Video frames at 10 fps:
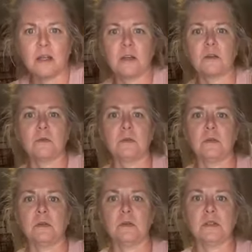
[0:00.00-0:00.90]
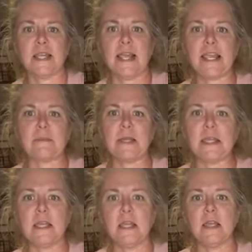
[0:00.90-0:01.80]
uh-oh.
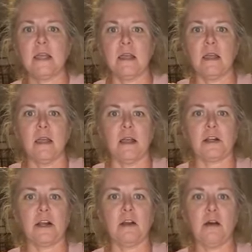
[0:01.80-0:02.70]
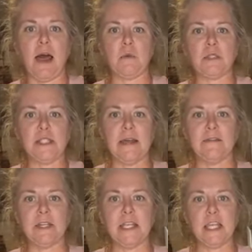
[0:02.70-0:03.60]
Tammy, girl, I will
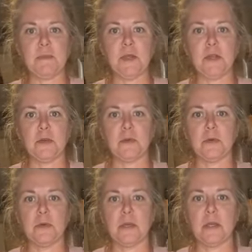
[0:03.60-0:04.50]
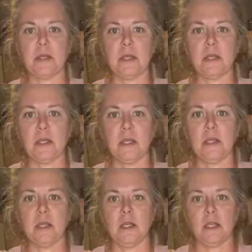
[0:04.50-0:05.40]
definitely keep you
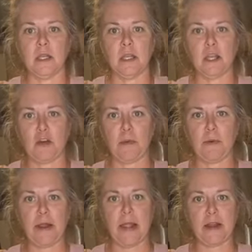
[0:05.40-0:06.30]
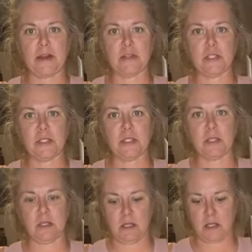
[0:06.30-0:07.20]
in our prayers.
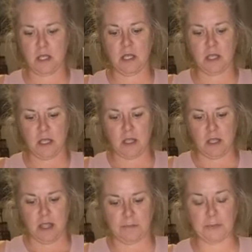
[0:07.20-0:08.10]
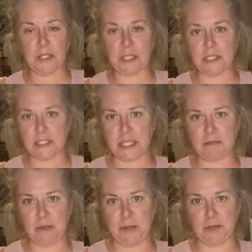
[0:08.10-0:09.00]
And please
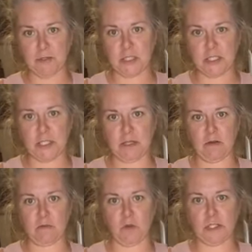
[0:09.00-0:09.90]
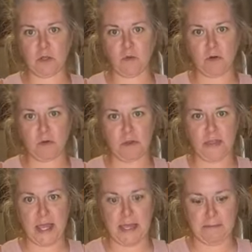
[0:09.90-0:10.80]
keep me posted on what's going on
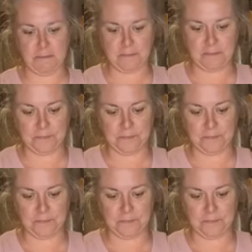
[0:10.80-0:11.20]
with that.